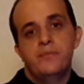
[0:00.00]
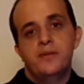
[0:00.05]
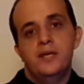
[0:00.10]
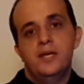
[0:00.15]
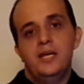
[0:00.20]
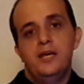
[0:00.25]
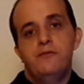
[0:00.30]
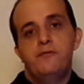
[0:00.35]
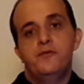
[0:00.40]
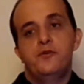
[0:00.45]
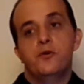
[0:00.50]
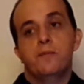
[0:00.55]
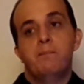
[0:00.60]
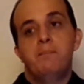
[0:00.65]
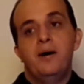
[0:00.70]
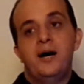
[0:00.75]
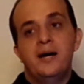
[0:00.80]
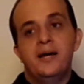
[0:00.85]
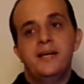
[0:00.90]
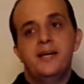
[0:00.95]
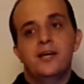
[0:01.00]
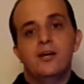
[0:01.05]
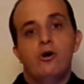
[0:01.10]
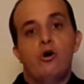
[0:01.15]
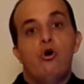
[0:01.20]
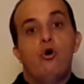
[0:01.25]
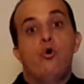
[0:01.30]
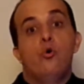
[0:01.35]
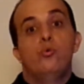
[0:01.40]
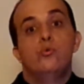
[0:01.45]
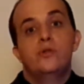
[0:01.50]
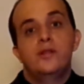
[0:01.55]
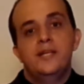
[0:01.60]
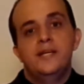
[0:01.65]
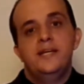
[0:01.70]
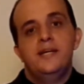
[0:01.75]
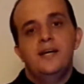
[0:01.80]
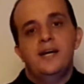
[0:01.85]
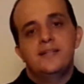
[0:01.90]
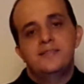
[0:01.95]
if you're buying
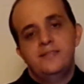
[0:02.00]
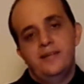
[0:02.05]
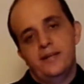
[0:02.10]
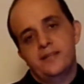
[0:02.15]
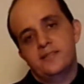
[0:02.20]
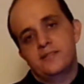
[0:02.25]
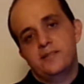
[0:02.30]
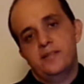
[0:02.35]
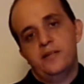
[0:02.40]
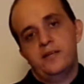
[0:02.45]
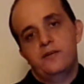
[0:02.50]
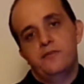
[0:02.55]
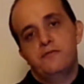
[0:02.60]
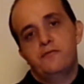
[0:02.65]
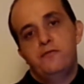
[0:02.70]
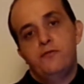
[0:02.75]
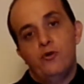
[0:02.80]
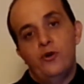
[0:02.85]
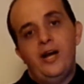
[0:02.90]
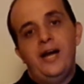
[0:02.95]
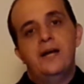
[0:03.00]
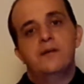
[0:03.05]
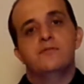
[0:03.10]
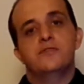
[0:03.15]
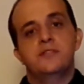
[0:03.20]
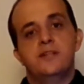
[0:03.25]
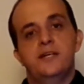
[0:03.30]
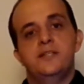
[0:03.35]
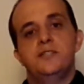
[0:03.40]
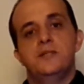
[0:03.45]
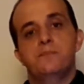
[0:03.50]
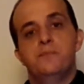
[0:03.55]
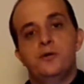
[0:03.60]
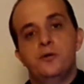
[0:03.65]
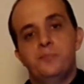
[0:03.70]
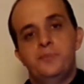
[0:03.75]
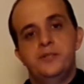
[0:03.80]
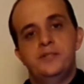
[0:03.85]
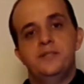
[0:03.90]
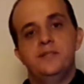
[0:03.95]
only a text link for advertising
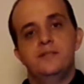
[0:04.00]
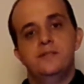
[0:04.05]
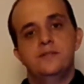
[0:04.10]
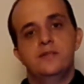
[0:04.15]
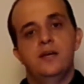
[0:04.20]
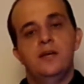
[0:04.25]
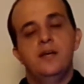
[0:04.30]
purposes.